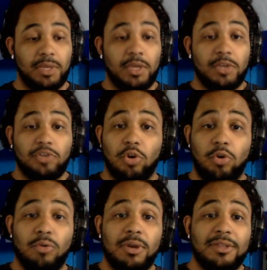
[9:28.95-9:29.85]

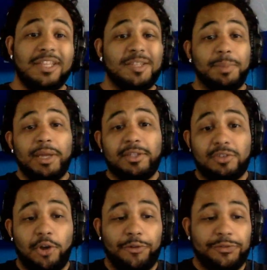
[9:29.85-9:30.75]
So that's about it,
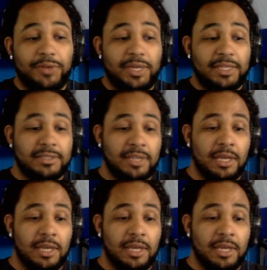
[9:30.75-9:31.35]
Toffee fans.